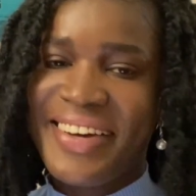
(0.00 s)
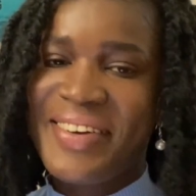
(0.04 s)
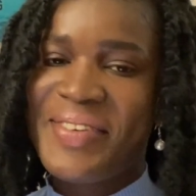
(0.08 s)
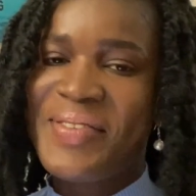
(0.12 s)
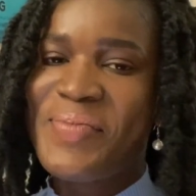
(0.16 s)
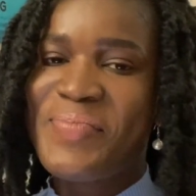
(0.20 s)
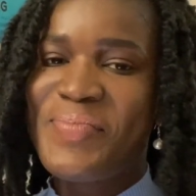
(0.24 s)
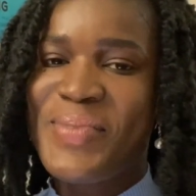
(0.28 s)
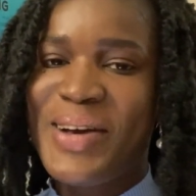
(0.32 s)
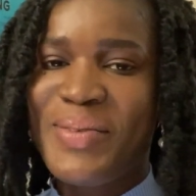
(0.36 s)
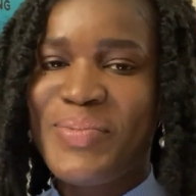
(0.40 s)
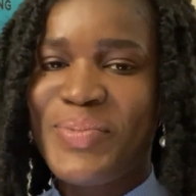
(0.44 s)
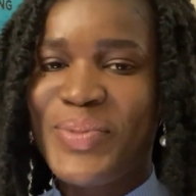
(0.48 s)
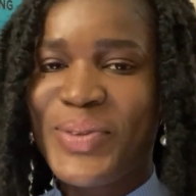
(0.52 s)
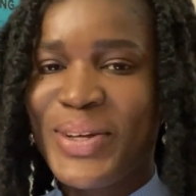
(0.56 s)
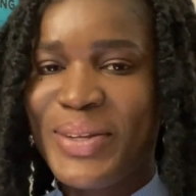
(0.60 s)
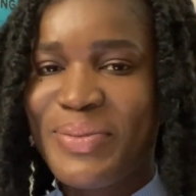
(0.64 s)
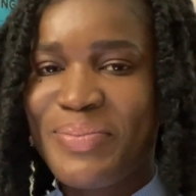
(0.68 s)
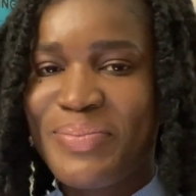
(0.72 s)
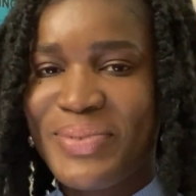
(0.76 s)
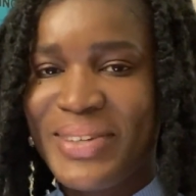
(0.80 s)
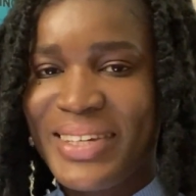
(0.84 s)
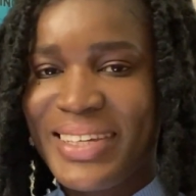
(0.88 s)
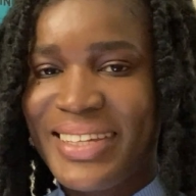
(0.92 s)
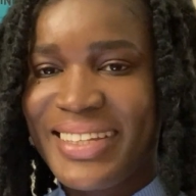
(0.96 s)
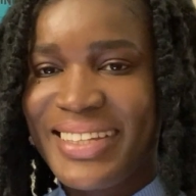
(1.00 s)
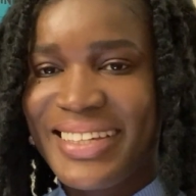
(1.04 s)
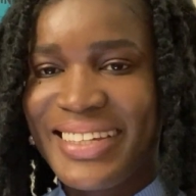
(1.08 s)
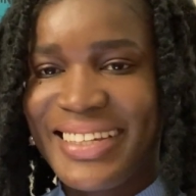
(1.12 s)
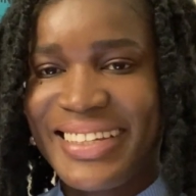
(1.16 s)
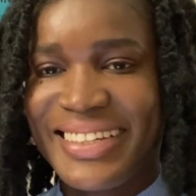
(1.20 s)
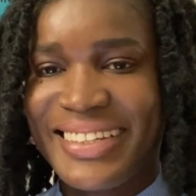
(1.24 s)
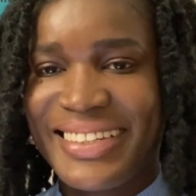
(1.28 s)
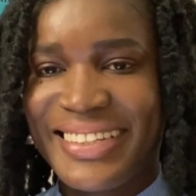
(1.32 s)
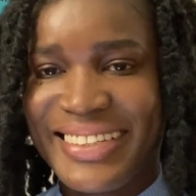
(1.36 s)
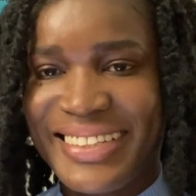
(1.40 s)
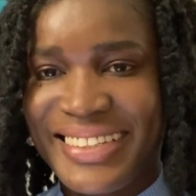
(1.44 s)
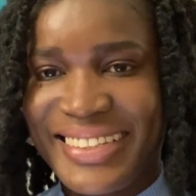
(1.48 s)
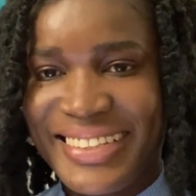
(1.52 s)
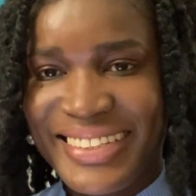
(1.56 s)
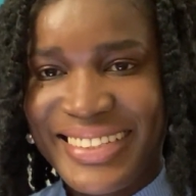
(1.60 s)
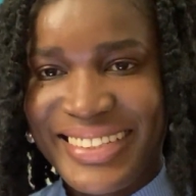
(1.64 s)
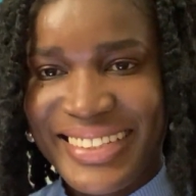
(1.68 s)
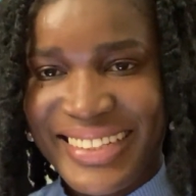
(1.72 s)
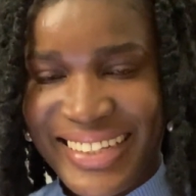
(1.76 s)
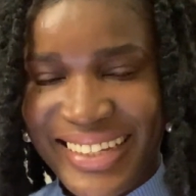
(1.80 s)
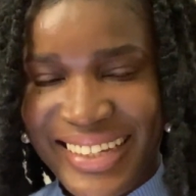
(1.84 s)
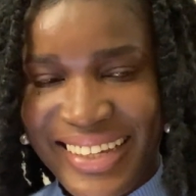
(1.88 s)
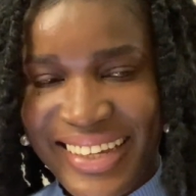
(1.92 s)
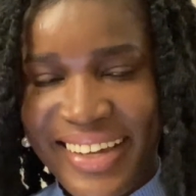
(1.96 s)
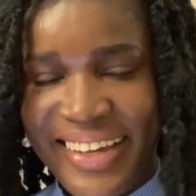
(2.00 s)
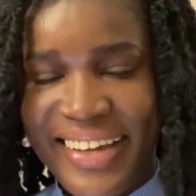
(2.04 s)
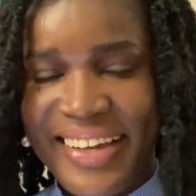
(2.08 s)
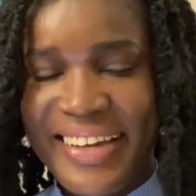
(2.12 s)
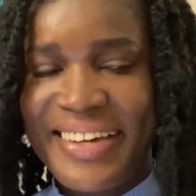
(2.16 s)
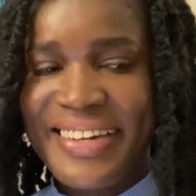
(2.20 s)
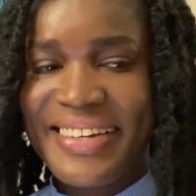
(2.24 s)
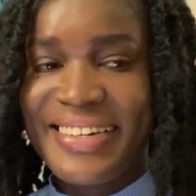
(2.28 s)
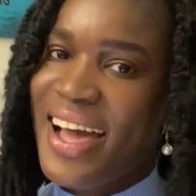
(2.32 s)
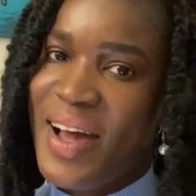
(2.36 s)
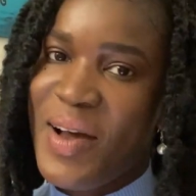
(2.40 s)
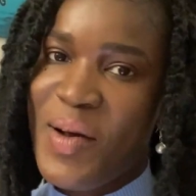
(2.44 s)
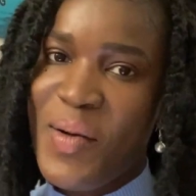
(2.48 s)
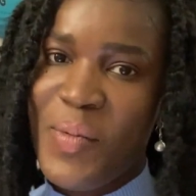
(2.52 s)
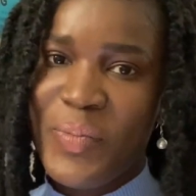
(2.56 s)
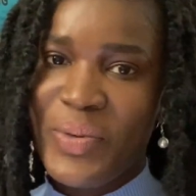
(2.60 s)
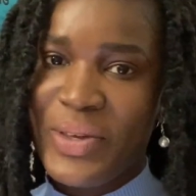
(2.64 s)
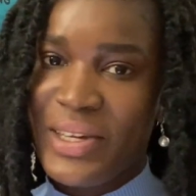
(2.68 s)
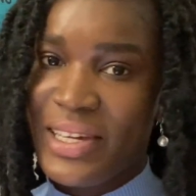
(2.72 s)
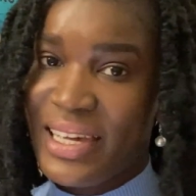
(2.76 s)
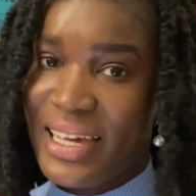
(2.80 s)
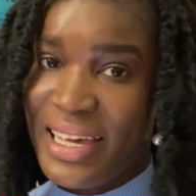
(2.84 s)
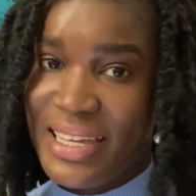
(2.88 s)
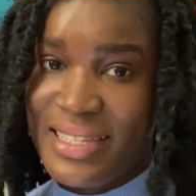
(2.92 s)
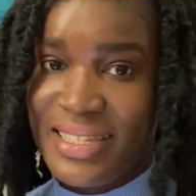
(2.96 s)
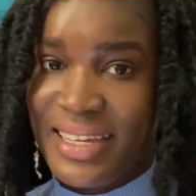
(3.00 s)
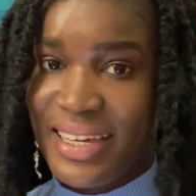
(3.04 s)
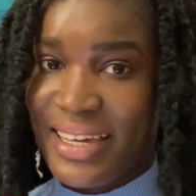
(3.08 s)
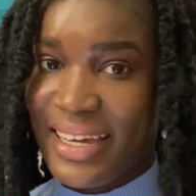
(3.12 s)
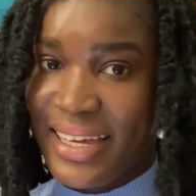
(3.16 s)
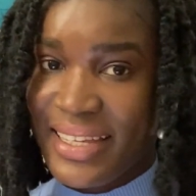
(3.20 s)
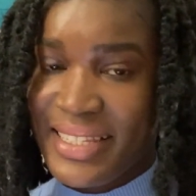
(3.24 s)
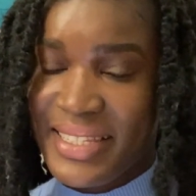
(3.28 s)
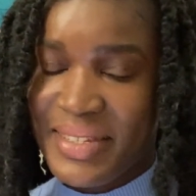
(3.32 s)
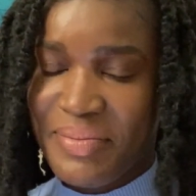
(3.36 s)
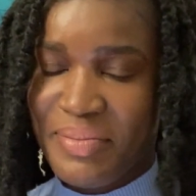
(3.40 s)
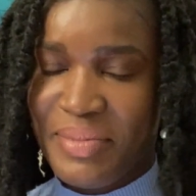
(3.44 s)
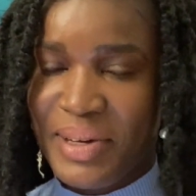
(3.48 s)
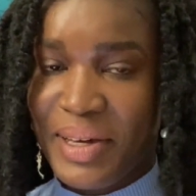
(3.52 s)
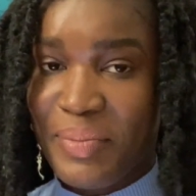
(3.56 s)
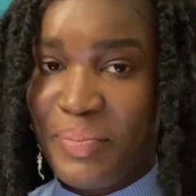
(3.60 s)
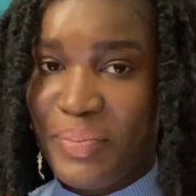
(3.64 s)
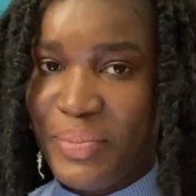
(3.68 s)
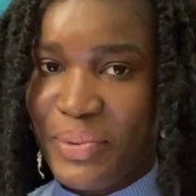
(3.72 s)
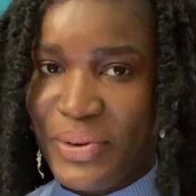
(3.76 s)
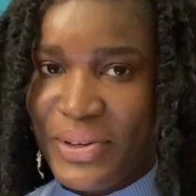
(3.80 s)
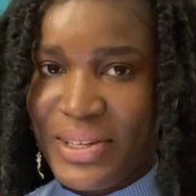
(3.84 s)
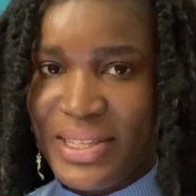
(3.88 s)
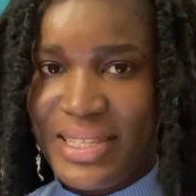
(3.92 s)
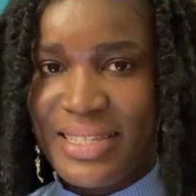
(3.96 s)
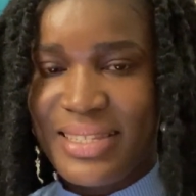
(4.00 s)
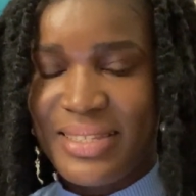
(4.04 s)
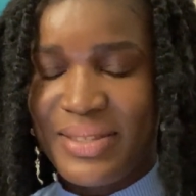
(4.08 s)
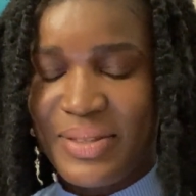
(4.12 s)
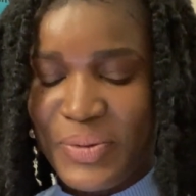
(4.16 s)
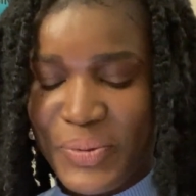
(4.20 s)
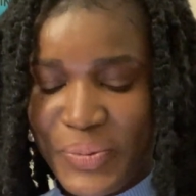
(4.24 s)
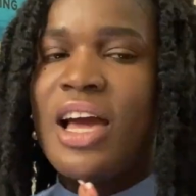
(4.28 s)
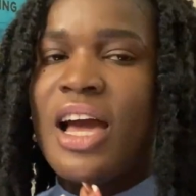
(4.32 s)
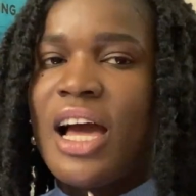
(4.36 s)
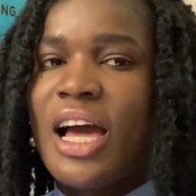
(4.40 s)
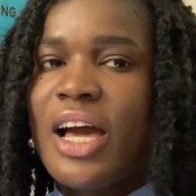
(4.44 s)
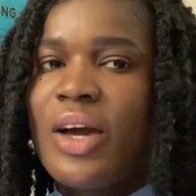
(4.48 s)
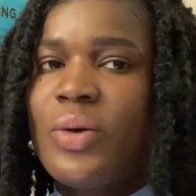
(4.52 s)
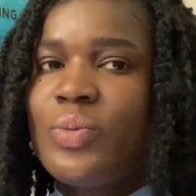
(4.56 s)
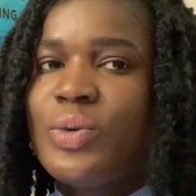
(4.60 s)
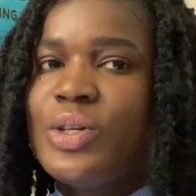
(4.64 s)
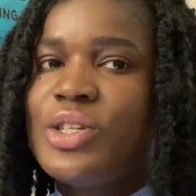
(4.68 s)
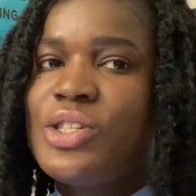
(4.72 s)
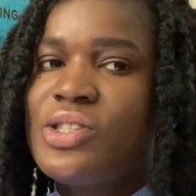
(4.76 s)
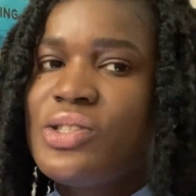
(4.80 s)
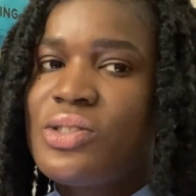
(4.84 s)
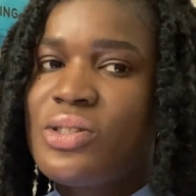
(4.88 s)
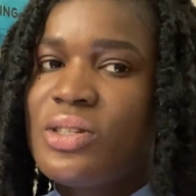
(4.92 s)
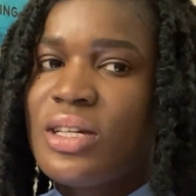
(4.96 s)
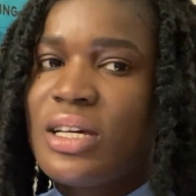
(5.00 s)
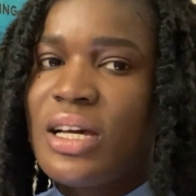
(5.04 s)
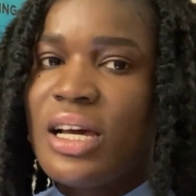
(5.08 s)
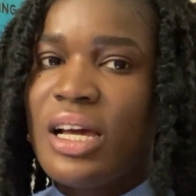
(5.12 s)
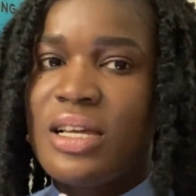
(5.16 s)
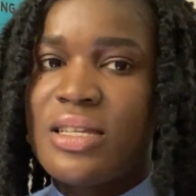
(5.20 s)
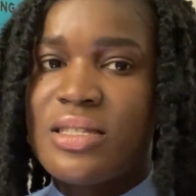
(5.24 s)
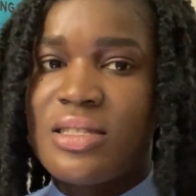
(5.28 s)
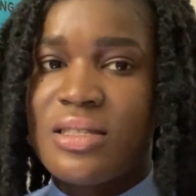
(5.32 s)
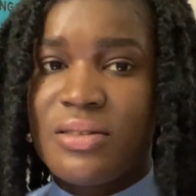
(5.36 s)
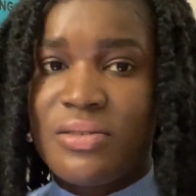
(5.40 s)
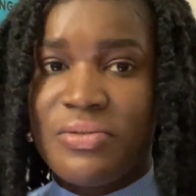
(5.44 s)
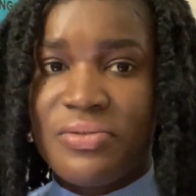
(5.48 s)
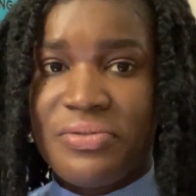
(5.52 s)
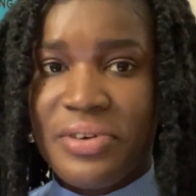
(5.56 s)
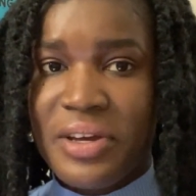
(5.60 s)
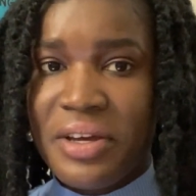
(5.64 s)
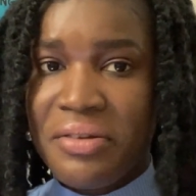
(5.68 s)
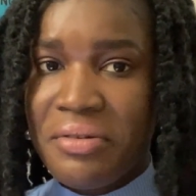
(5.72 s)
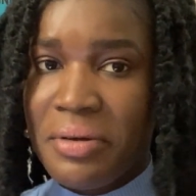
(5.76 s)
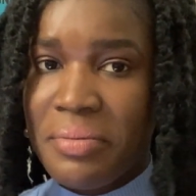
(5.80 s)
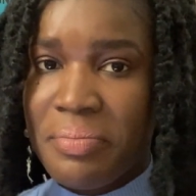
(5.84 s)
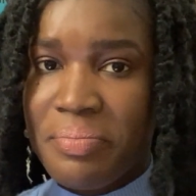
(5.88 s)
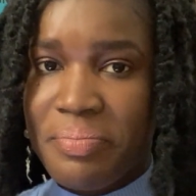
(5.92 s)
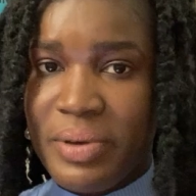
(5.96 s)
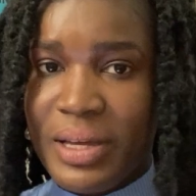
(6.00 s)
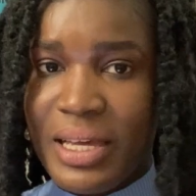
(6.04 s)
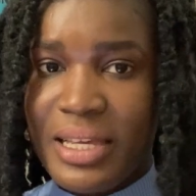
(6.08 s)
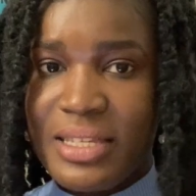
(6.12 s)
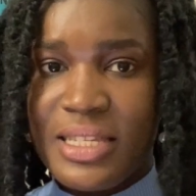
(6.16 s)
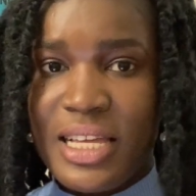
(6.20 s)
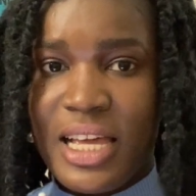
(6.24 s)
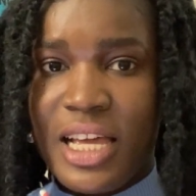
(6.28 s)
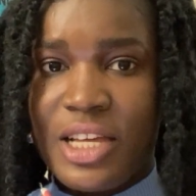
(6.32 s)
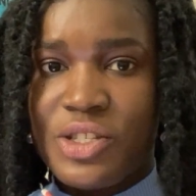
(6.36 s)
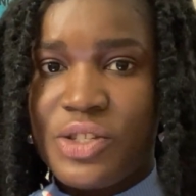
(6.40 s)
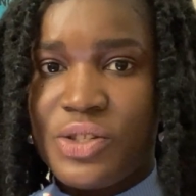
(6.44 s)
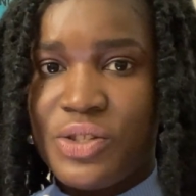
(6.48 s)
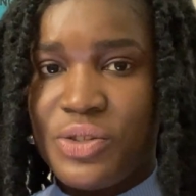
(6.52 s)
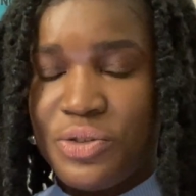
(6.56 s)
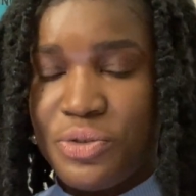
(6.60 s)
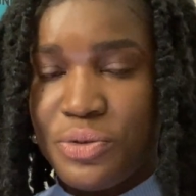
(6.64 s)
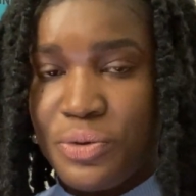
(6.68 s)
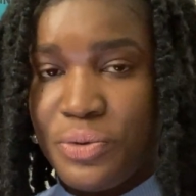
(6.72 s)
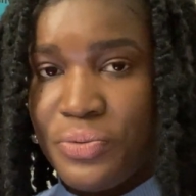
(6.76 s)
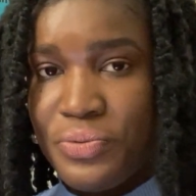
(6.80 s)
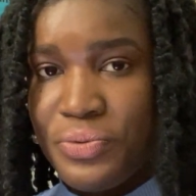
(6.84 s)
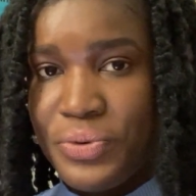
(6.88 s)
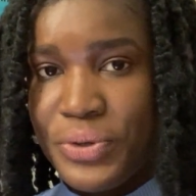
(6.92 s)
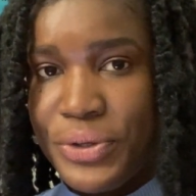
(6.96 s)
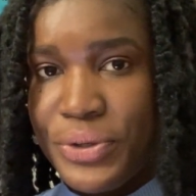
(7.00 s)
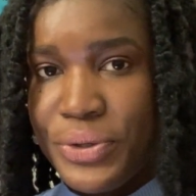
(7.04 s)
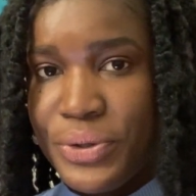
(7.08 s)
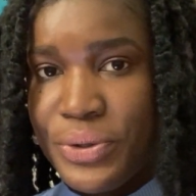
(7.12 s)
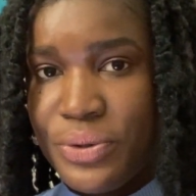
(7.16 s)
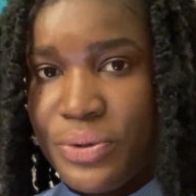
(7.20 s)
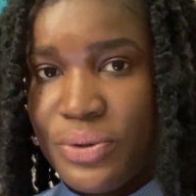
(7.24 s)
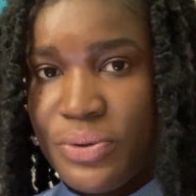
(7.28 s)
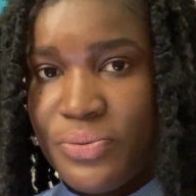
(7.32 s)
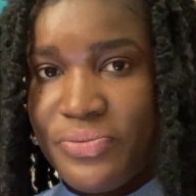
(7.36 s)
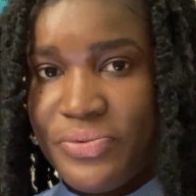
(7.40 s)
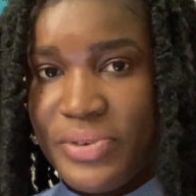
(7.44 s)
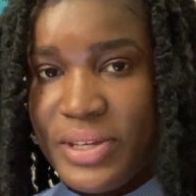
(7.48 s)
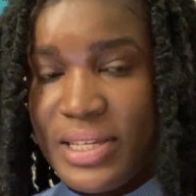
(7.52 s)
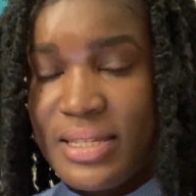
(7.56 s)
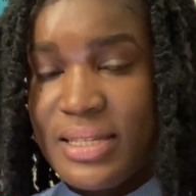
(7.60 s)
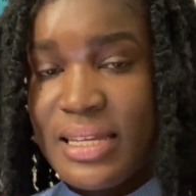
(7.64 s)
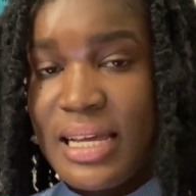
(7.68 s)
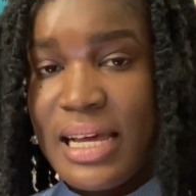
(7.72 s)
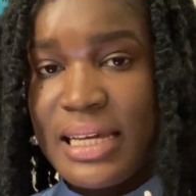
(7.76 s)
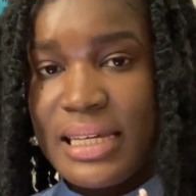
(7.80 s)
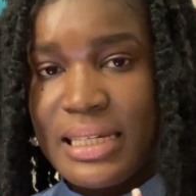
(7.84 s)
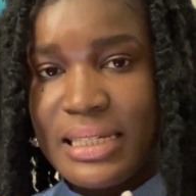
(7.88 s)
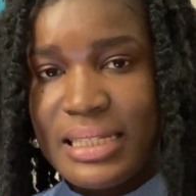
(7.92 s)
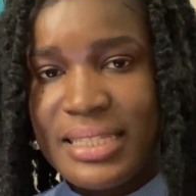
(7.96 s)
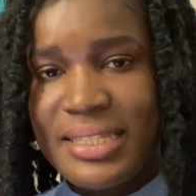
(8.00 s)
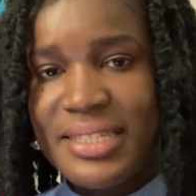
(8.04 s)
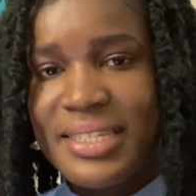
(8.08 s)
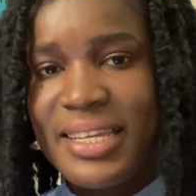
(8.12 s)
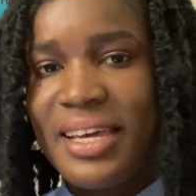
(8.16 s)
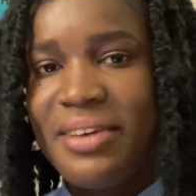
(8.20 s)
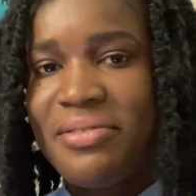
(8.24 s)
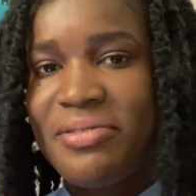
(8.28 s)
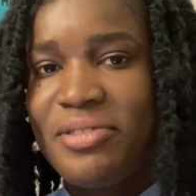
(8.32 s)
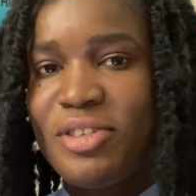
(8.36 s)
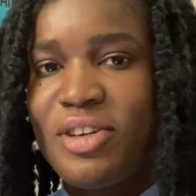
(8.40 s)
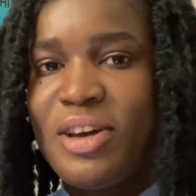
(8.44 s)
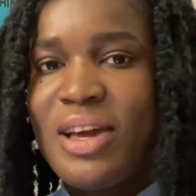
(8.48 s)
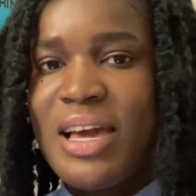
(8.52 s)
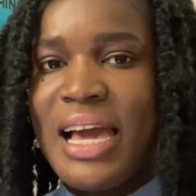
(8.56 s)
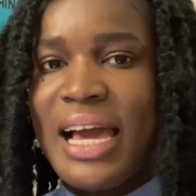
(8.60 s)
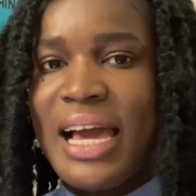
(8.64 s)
Hope I'm not being I hope you guys are getting my point though. I wish you guys the very best as you go for your visa interview.